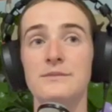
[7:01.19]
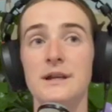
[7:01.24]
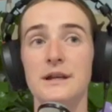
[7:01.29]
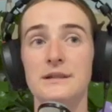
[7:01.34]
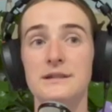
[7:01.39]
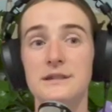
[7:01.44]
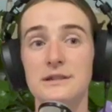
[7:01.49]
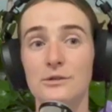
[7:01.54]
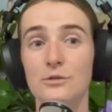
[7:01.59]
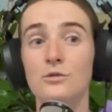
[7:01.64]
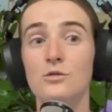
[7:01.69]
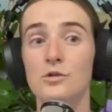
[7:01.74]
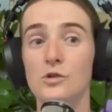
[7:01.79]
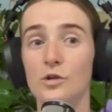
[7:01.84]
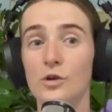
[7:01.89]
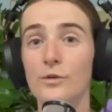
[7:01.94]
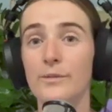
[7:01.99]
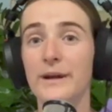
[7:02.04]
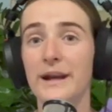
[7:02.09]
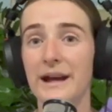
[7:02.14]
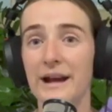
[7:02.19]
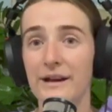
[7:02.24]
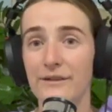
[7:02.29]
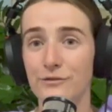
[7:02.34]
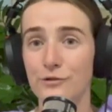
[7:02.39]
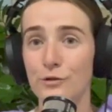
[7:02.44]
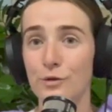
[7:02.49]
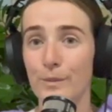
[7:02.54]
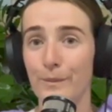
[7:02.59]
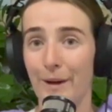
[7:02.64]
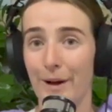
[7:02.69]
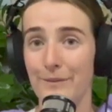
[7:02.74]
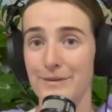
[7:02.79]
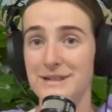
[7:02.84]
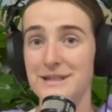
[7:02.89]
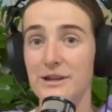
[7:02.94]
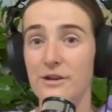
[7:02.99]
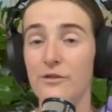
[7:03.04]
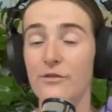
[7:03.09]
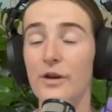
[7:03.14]
I still do, but I have to remind
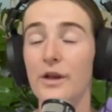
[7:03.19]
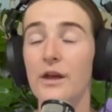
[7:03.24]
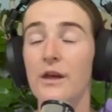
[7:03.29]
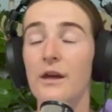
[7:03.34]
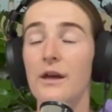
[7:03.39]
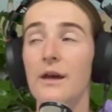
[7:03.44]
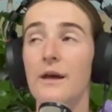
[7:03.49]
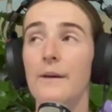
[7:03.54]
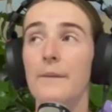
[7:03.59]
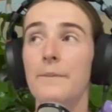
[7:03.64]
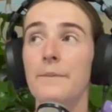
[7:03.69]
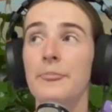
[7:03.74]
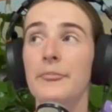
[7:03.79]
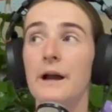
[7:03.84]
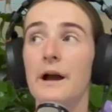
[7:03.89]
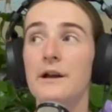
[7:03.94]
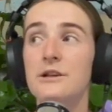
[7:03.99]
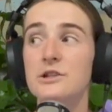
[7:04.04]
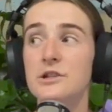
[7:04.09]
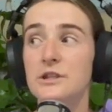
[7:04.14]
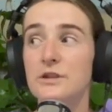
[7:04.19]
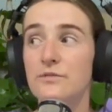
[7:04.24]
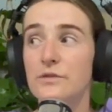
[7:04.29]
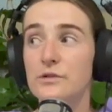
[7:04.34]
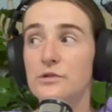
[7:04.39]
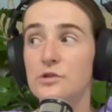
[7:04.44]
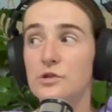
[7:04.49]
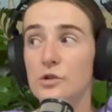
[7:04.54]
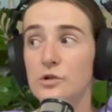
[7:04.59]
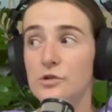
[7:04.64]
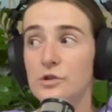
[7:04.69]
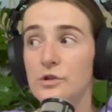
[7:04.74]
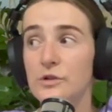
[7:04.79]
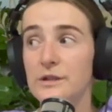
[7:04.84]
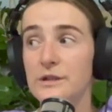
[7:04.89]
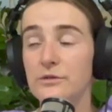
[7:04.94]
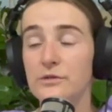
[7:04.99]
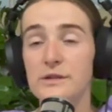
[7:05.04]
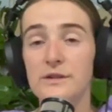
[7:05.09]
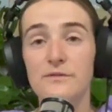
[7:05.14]
myself. I used to feel so
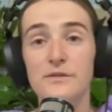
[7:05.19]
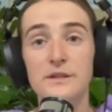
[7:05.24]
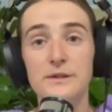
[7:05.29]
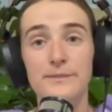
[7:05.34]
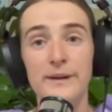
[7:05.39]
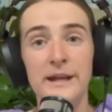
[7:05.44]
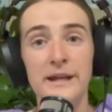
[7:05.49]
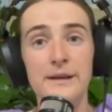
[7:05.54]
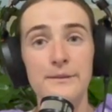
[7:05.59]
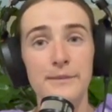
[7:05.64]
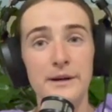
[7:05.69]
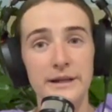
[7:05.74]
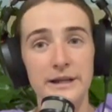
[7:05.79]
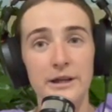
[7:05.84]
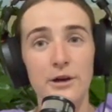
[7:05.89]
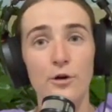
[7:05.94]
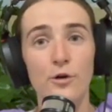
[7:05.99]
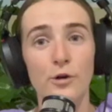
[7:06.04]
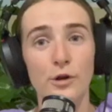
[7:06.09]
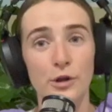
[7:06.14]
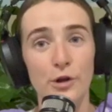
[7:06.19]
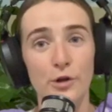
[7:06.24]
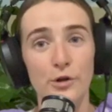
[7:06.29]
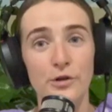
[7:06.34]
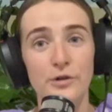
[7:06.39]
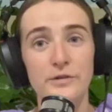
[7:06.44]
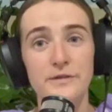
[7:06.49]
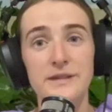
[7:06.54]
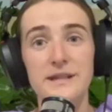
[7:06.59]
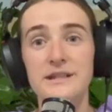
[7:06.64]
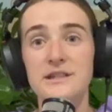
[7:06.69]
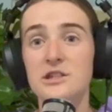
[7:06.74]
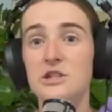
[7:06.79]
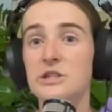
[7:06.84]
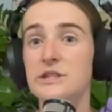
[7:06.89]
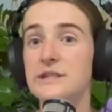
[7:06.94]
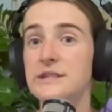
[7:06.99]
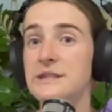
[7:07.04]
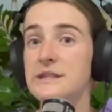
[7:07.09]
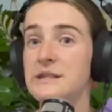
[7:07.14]
guilty for spending money on clothes. It's
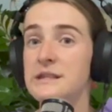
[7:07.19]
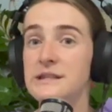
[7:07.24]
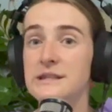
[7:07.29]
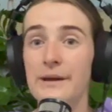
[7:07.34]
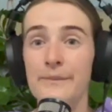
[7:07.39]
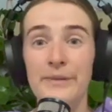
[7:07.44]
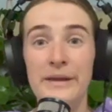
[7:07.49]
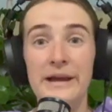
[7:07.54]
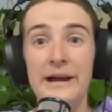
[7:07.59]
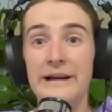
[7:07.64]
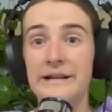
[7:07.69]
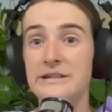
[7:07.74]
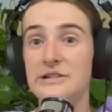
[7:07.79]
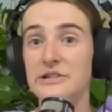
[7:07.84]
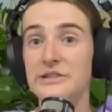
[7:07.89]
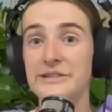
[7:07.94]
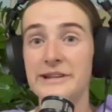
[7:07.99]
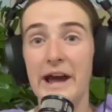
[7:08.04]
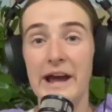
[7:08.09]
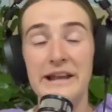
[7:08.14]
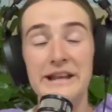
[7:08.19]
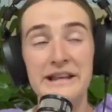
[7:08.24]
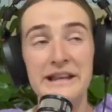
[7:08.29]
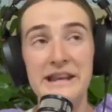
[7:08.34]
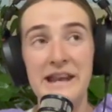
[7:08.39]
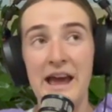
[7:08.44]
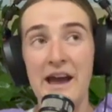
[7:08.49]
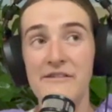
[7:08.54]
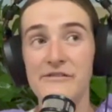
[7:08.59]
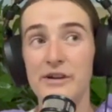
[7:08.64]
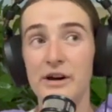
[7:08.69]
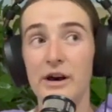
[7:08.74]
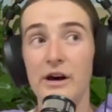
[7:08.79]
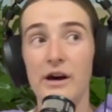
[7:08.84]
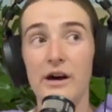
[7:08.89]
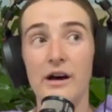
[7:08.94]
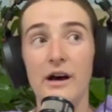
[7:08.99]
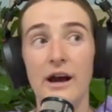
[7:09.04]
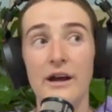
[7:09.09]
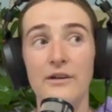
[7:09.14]
just something I
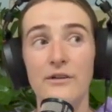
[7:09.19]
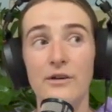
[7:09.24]
got